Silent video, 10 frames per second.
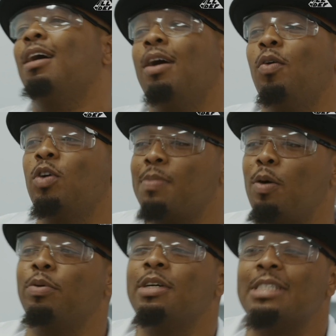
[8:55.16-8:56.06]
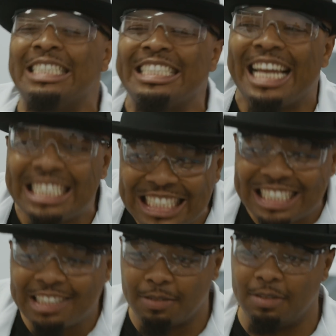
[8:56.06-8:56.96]
oh, where's my Uber Eats? And just like,
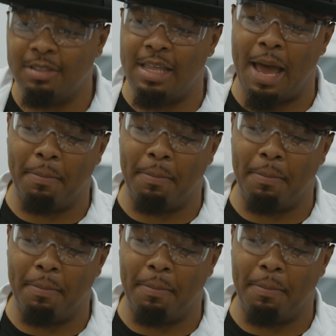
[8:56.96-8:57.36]
okay,